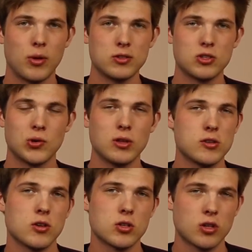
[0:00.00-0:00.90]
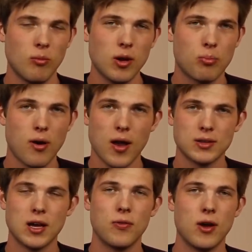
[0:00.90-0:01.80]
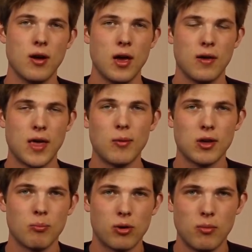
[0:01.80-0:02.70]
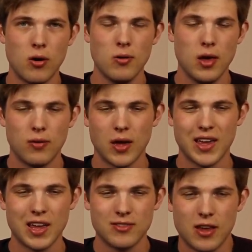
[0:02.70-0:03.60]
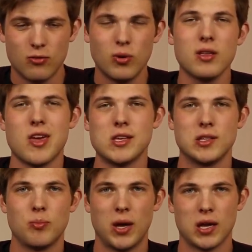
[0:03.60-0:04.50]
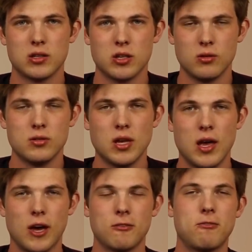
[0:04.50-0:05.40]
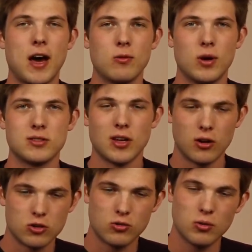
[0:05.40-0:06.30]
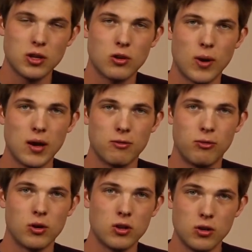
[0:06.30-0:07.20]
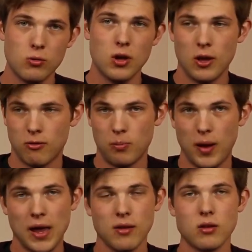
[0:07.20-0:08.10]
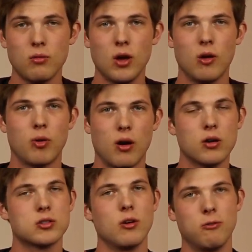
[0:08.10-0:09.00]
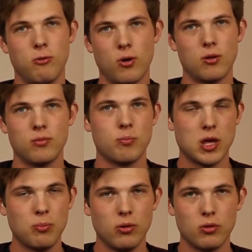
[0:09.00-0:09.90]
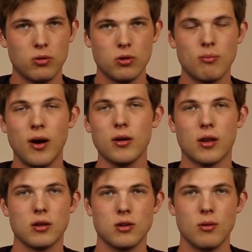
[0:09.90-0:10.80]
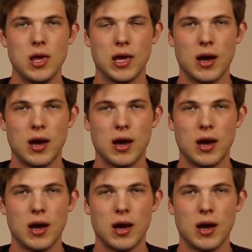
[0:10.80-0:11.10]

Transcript: Because the truth is, there's so many products out there that we can promote that it's really easy to pick and choose and find ones that are truly great for you, for paying you, but also for the people who you're marketing to.